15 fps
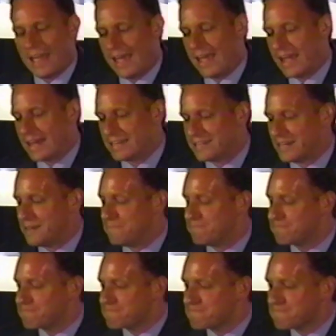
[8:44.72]
And
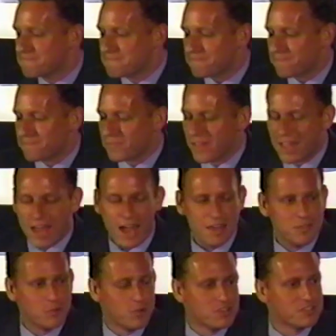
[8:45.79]

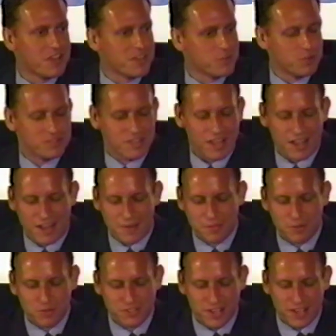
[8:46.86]
there was
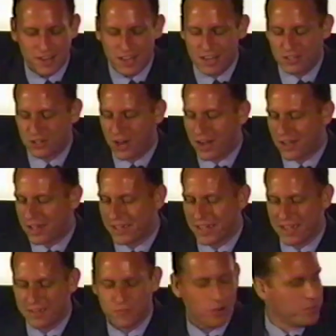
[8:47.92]
a talk I
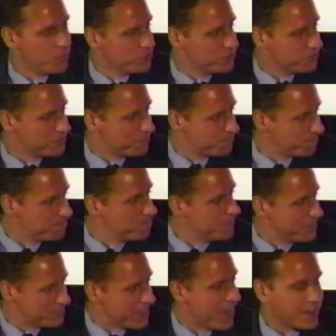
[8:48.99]
gave almost
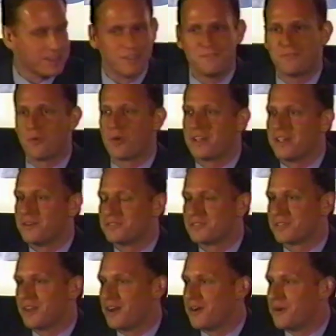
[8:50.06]
exactly 4 years
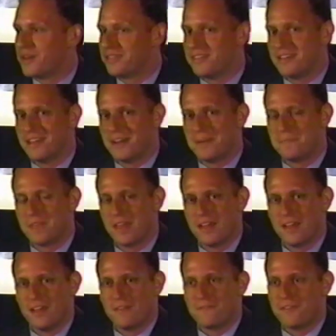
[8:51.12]
ago at the
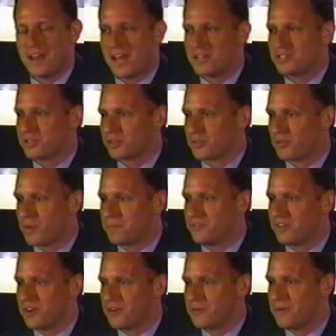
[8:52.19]
financial
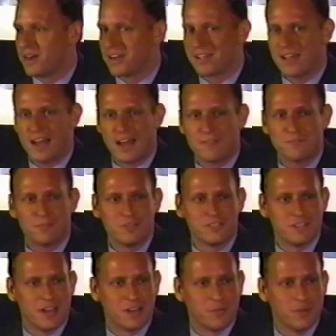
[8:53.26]
crypto conference
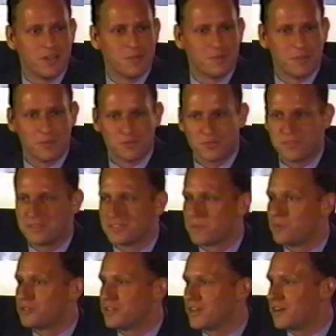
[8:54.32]
in Anguilla, where there's sort of these
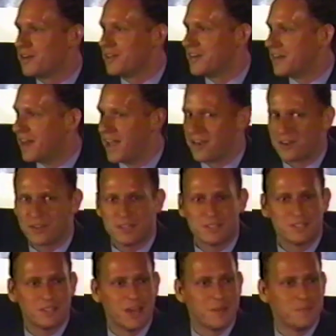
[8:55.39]
libertarian and
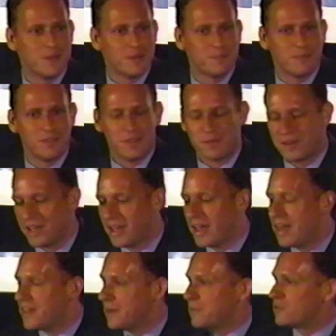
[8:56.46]
anarchist type people, and
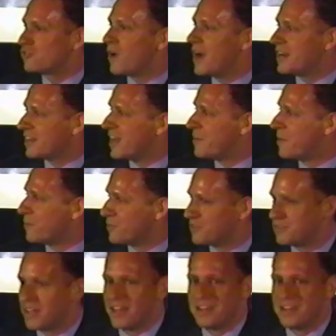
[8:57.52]
they've been trying to come up with this